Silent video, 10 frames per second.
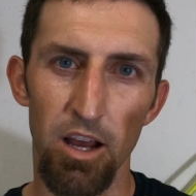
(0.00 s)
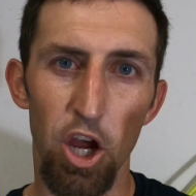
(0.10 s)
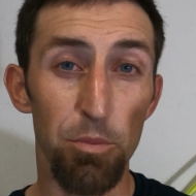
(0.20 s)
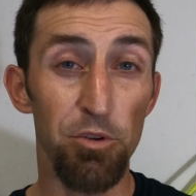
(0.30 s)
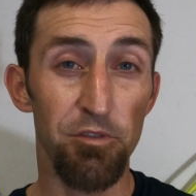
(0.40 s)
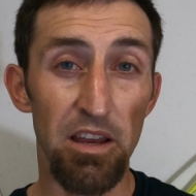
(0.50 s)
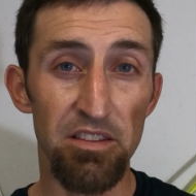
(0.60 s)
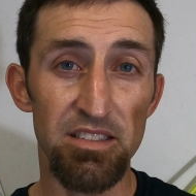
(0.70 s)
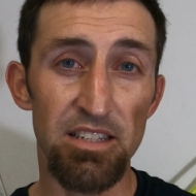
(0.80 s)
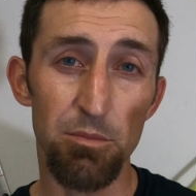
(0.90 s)
I hope you found
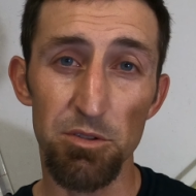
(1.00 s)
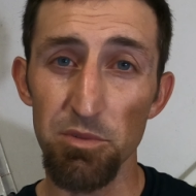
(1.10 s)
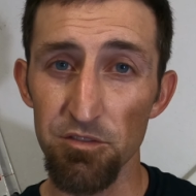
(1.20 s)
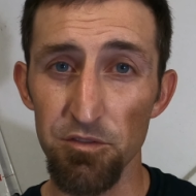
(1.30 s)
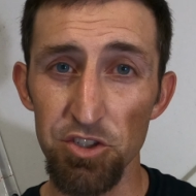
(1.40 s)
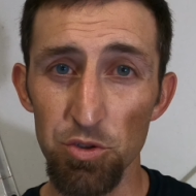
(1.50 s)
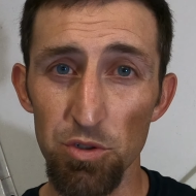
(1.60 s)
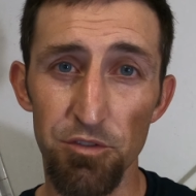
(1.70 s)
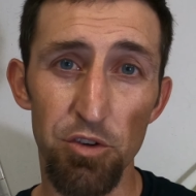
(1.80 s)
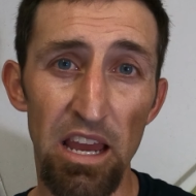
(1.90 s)
these tips
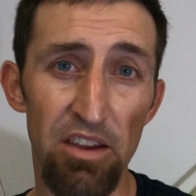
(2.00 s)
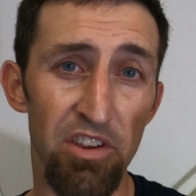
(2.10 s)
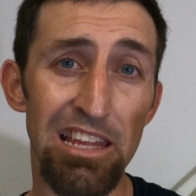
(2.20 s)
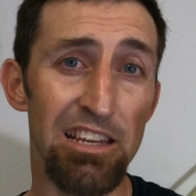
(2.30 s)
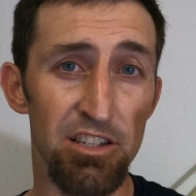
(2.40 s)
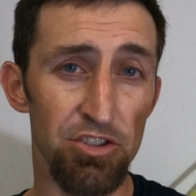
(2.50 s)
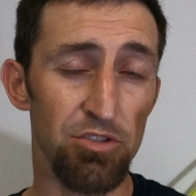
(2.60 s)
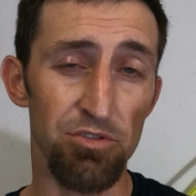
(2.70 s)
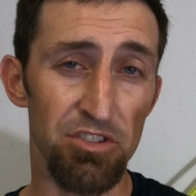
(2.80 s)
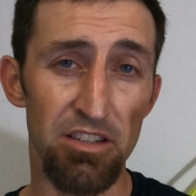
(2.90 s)
beneficial. If you have any
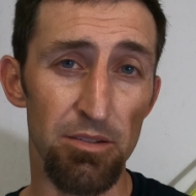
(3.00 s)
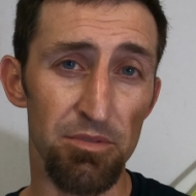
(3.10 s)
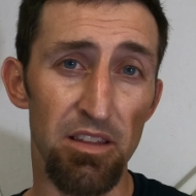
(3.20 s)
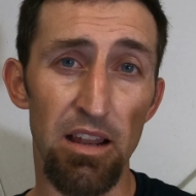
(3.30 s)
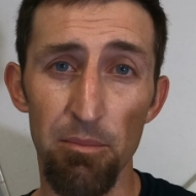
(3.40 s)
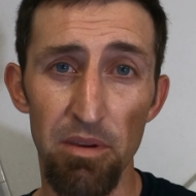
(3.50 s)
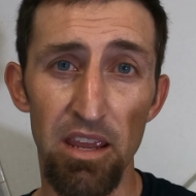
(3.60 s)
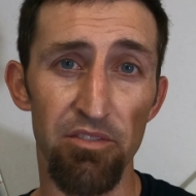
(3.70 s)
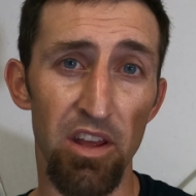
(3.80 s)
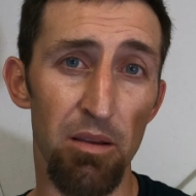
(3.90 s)
additional tips that I may
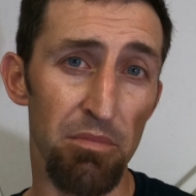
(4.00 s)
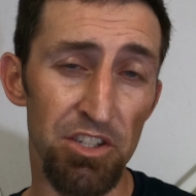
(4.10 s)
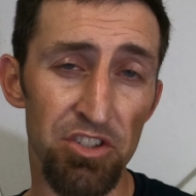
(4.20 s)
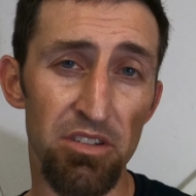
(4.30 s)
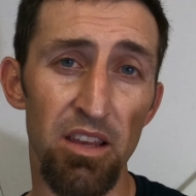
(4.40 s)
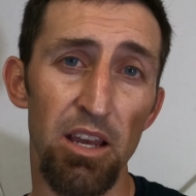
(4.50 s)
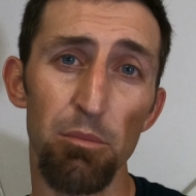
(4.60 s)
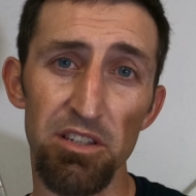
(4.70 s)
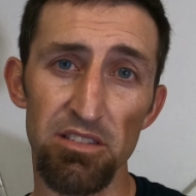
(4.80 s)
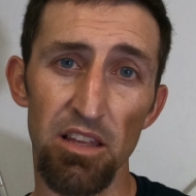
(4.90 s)
have not mentioned,
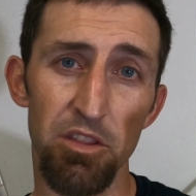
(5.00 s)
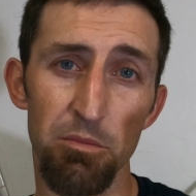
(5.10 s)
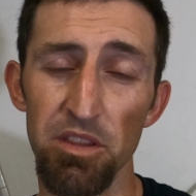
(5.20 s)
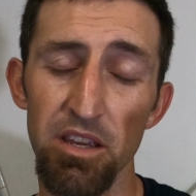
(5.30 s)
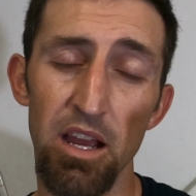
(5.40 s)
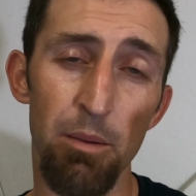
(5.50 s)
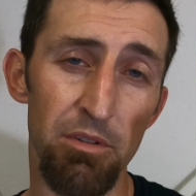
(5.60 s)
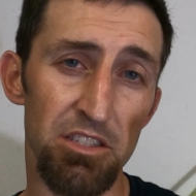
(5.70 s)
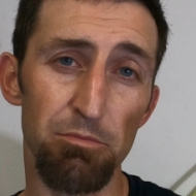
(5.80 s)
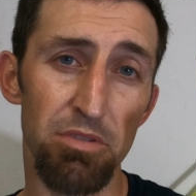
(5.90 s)
please leave them in the
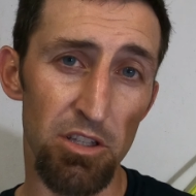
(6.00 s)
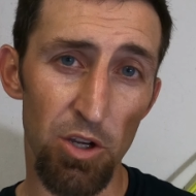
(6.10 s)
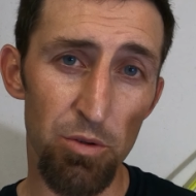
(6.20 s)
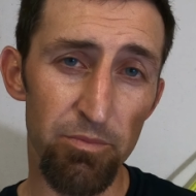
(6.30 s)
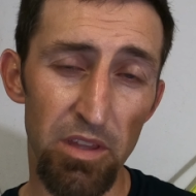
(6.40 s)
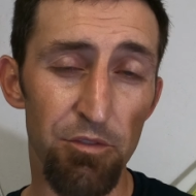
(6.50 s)
comments below.